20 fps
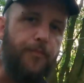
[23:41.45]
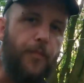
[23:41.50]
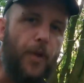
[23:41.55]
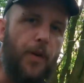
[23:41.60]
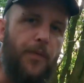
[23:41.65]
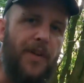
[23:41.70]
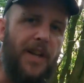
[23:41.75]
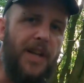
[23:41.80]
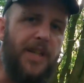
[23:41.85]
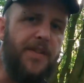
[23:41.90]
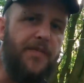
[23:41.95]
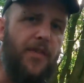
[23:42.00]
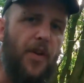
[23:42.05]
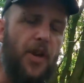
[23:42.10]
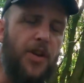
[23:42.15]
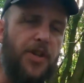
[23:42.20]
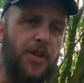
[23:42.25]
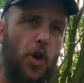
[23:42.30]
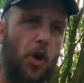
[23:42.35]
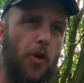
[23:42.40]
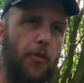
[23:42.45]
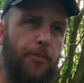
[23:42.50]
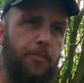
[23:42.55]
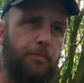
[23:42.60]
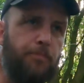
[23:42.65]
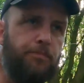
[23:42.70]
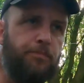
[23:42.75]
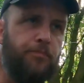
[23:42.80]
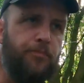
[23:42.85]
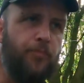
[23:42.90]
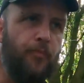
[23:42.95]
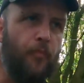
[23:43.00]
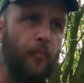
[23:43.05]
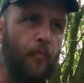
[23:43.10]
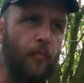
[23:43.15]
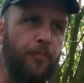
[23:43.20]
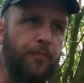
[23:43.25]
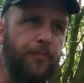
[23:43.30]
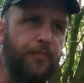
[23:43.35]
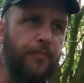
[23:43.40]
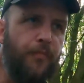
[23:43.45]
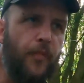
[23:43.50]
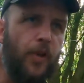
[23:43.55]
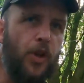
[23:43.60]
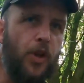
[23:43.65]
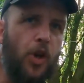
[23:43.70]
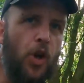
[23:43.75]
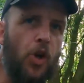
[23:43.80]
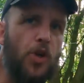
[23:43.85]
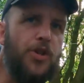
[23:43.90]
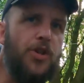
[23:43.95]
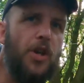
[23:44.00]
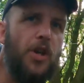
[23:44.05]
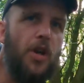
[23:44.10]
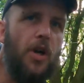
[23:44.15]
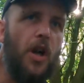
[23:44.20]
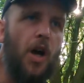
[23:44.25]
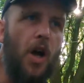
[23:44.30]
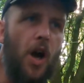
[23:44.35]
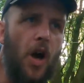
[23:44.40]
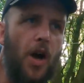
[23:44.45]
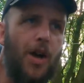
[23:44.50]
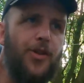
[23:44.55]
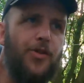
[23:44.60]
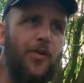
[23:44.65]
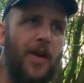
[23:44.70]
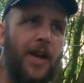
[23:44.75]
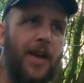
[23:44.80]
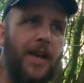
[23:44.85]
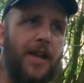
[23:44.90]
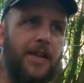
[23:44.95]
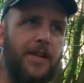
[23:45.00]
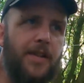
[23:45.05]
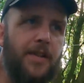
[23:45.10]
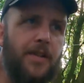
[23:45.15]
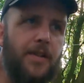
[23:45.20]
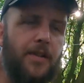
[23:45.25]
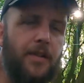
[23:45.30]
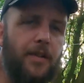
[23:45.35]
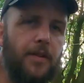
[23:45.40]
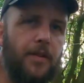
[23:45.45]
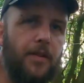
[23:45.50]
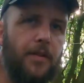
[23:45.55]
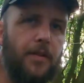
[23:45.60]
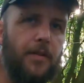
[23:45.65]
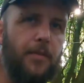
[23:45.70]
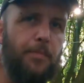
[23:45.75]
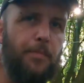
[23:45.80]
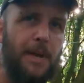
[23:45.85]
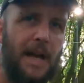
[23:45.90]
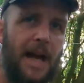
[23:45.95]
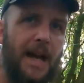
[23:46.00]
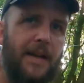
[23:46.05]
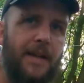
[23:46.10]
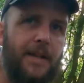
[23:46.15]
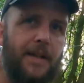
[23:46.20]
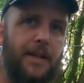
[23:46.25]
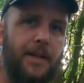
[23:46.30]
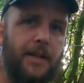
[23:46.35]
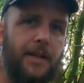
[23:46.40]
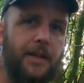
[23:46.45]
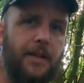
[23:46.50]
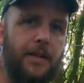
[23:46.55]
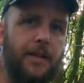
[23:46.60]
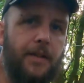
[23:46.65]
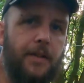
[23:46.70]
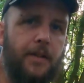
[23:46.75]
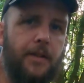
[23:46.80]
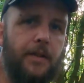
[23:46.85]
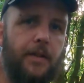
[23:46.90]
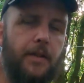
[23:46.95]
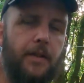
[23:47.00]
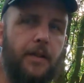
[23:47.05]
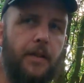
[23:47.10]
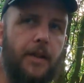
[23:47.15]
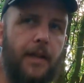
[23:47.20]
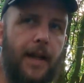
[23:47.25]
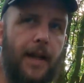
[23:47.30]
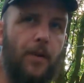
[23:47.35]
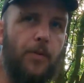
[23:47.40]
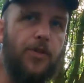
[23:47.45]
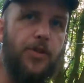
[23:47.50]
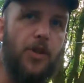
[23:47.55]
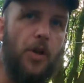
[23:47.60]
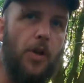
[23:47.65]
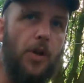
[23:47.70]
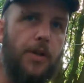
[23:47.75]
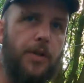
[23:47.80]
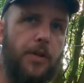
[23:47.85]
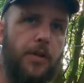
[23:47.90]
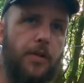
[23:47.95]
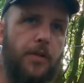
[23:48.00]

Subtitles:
I think that's the first time I've cooked a hydrated pack outside.